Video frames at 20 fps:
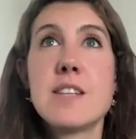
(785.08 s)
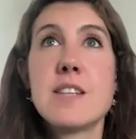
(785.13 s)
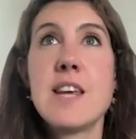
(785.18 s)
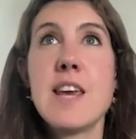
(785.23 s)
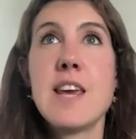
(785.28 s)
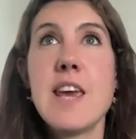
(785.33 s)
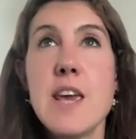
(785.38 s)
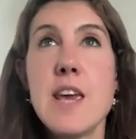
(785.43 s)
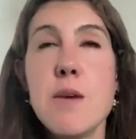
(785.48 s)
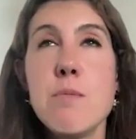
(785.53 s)

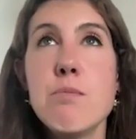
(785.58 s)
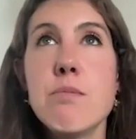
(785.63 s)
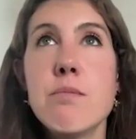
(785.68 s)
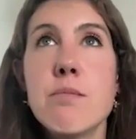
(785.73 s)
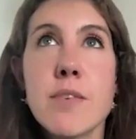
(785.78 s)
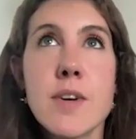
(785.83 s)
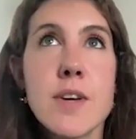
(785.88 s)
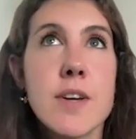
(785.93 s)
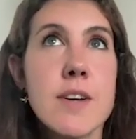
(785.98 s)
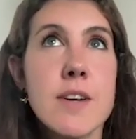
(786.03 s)

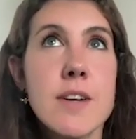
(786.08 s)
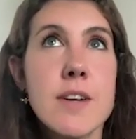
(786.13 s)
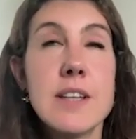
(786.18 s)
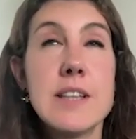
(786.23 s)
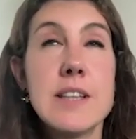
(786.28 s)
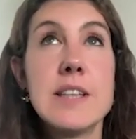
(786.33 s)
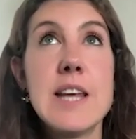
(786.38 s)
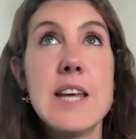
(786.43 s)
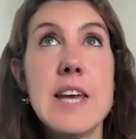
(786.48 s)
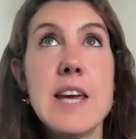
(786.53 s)
team
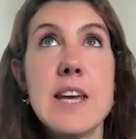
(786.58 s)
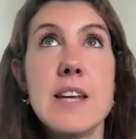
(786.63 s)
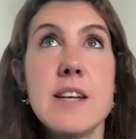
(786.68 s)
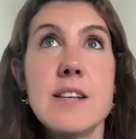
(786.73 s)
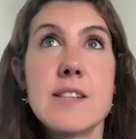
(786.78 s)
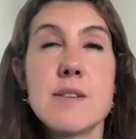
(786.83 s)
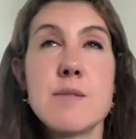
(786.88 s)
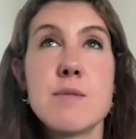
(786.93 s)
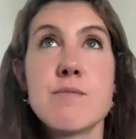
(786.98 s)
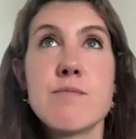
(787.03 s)

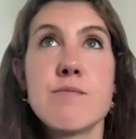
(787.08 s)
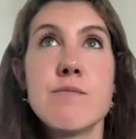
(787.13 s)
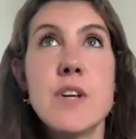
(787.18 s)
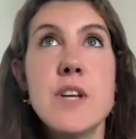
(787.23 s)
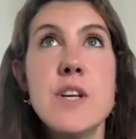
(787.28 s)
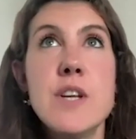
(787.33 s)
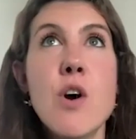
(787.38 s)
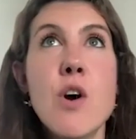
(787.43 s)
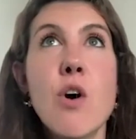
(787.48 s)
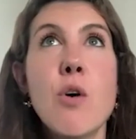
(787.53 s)
leads
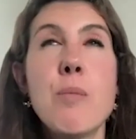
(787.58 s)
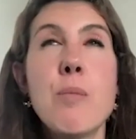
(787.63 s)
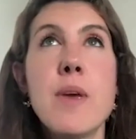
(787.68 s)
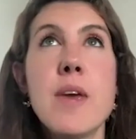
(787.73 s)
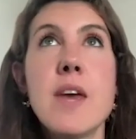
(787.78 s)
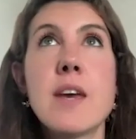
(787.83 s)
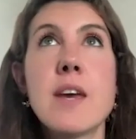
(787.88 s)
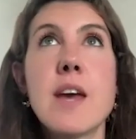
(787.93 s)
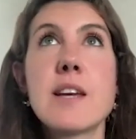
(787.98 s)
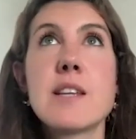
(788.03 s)
not
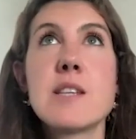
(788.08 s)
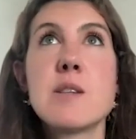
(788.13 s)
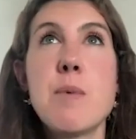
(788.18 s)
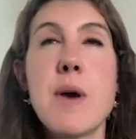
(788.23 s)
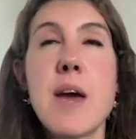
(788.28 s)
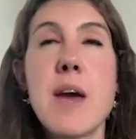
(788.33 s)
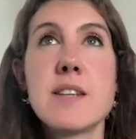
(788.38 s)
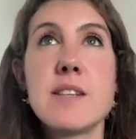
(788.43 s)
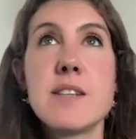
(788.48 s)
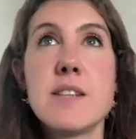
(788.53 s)
being
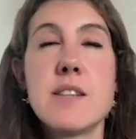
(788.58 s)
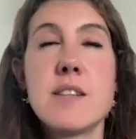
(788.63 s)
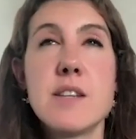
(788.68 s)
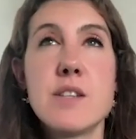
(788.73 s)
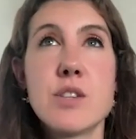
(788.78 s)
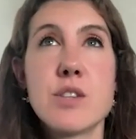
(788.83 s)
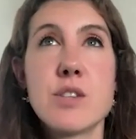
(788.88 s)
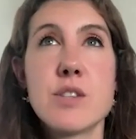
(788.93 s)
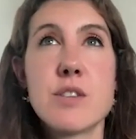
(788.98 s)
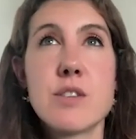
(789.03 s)
expected to
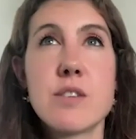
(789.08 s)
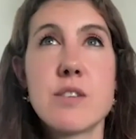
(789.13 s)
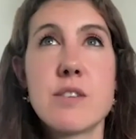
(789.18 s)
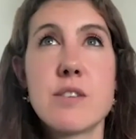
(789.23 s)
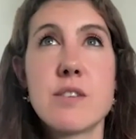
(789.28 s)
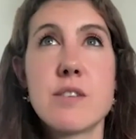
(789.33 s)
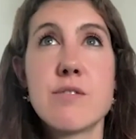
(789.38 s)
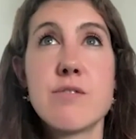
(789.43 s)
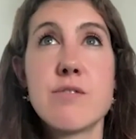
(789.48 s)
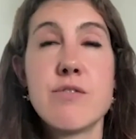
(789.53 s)
just
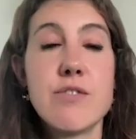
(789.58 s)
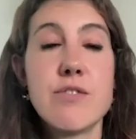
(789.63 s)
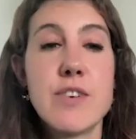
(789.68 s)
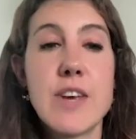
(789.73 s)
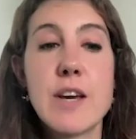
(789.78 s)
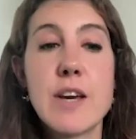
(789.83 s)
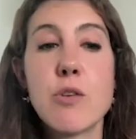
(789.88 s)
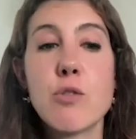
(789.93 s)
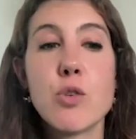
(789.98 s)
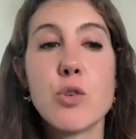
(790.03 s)

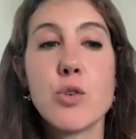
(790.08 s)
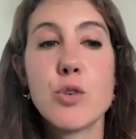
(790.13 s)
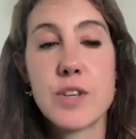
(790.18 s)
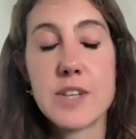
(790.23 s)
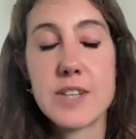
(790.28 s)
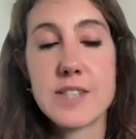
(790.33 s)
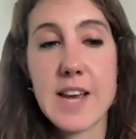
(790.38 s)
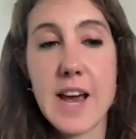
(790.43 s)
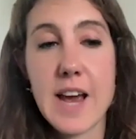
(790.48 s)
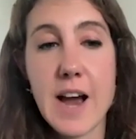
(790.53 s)
figure all
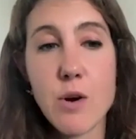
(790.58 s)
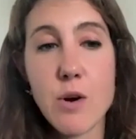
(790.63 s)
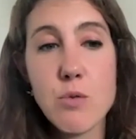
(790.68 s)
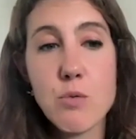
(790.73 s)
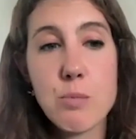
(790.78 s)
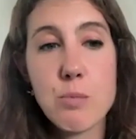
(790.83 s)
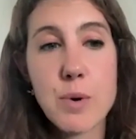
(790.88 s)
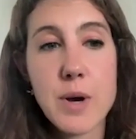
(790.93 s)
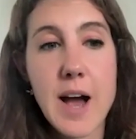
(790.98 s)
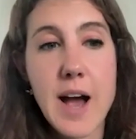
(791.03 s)
this
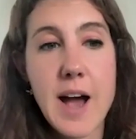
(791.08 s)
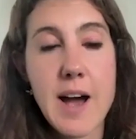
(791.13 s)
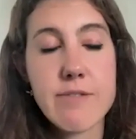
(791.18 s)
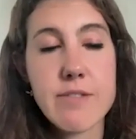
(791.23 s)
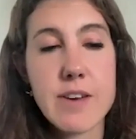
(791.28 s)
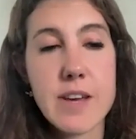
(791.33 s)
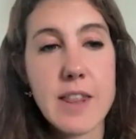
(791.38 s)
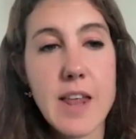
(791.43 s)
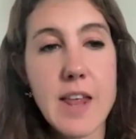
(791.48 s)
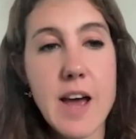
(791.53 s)
out, but
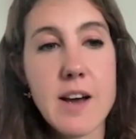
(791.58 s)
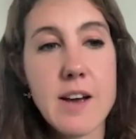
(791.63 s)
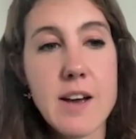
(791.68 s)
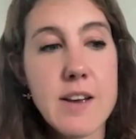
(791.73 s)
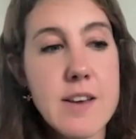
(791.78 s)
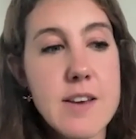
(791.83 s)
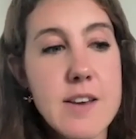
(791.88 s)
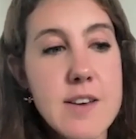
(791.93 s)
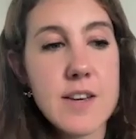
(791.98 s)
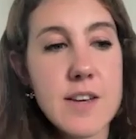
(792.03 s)
having that
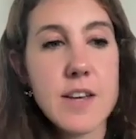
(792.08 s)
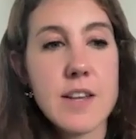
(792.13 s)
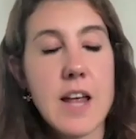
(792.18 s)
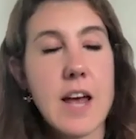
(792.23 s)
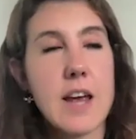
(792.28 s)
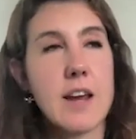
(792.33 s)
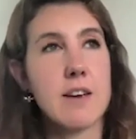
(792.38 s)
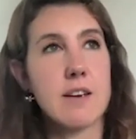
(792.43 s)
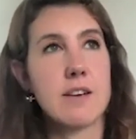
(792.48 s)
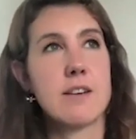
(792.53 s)

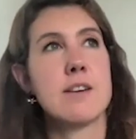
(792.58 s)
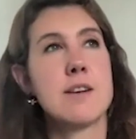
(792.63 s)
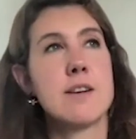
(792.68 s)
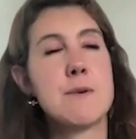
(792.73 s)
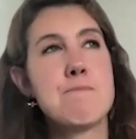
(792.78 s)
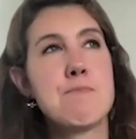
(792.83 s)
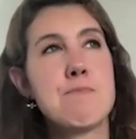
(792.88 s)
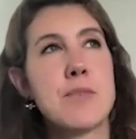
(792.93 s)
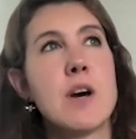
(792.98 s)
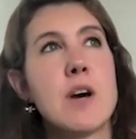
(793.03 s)
like
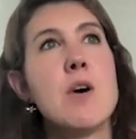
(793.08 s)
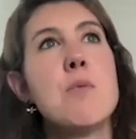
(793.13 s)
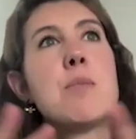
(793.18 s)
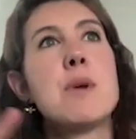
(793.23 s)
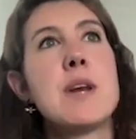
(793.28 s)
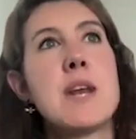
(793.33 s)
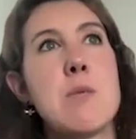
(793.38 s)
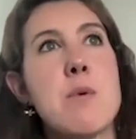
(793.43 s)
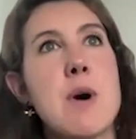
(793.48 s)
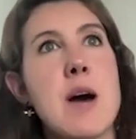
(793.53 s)

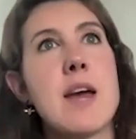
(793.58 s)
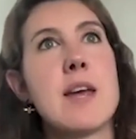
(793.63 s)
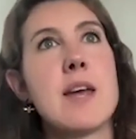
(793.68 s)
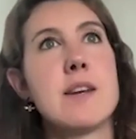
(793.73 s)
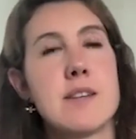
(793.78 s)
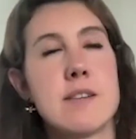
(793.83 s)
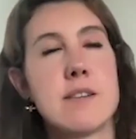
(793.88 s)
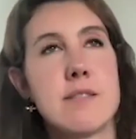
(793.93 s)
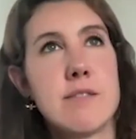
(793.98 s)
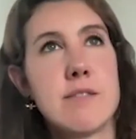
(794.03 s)

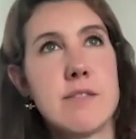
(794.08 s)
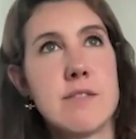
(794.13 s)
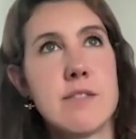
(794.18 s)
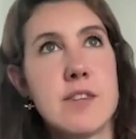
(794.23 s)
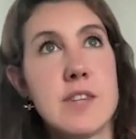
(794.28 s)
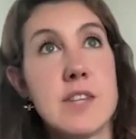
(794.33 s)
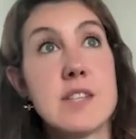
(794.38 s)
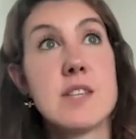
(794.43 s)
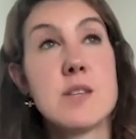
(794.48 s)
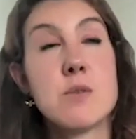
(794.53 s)
company-wide,
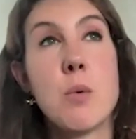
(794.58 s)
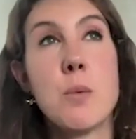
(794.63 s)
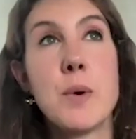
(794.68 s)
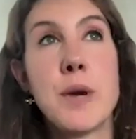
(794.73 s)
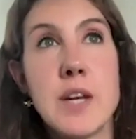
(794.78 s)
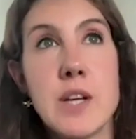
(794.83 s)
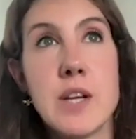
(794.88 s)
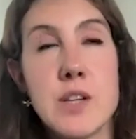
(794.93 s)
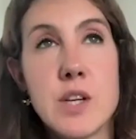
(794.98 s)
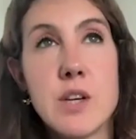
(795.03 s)
this is what we're
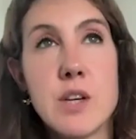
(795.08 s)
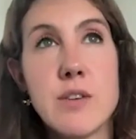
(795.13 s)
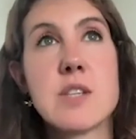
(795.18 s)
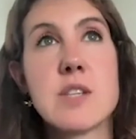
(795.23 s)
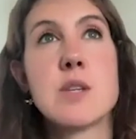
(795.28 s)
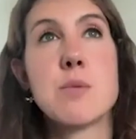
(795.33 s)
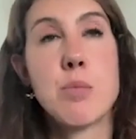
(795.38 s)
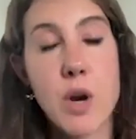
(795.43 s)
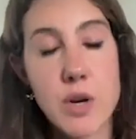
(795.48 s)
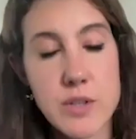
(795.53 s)
going to do, this
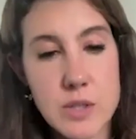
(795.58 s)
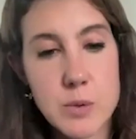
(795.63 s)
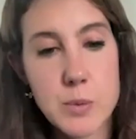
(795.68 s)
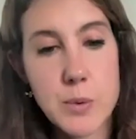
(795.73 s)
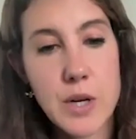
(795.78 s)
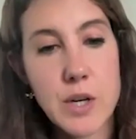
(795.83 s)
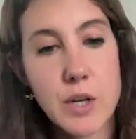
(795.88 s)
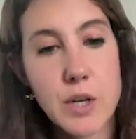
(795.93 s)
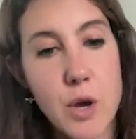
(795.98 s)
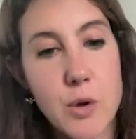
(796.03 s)
is the process
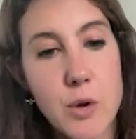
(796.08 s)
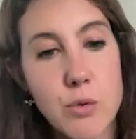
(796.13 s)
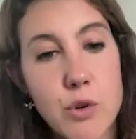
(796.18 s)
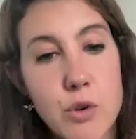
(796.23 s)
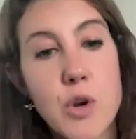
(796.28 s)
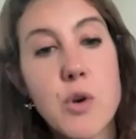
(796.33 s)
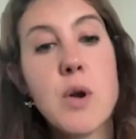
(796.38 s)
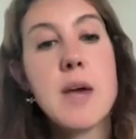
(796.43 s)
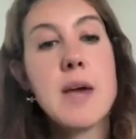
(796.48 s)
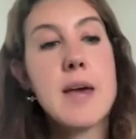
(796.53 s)
we're going to go
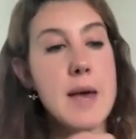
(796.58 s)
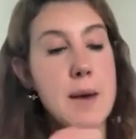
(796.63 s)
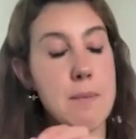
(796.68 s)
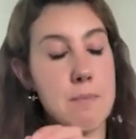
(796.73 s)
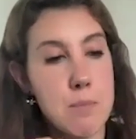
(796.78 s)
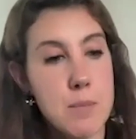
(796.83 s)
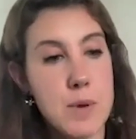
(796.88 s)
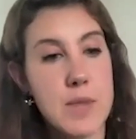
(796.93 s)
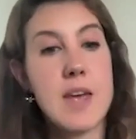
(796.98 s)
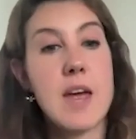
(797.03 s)
through,
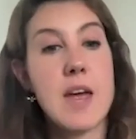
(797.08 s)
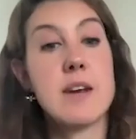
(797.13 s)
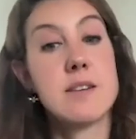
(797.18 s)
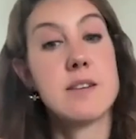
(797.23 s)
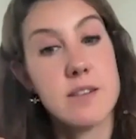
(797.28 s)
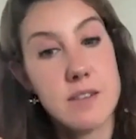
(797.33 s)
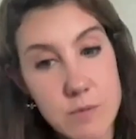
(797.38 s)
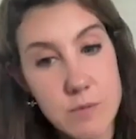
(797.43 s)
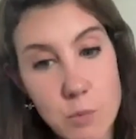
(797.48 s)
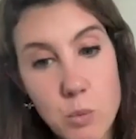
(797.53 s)
but then
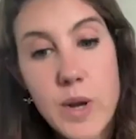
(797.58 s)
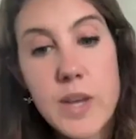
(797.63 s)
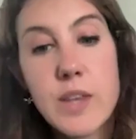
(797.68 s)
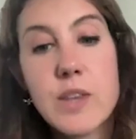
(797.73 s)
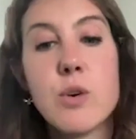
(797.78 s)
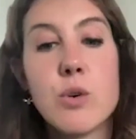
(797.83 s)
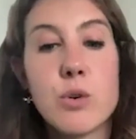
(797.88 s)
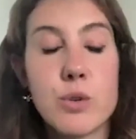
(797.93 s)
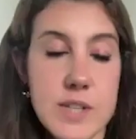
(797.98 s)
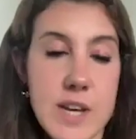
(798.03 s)

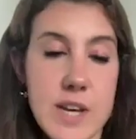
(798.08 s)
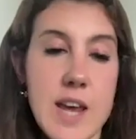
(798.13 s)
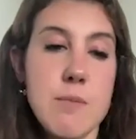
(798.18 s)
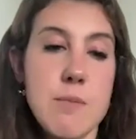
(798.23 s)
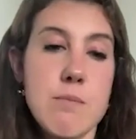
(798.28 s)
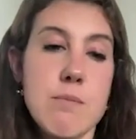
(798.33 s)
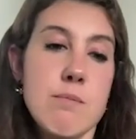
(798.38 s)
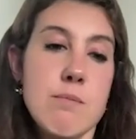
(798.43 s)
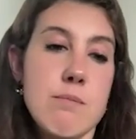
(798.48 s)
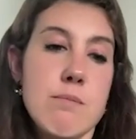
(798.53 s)
with your
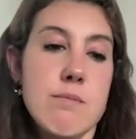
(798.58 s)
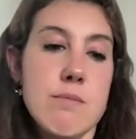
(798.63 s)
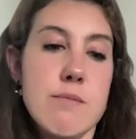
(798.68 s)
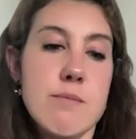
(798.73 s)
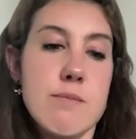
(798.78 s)
team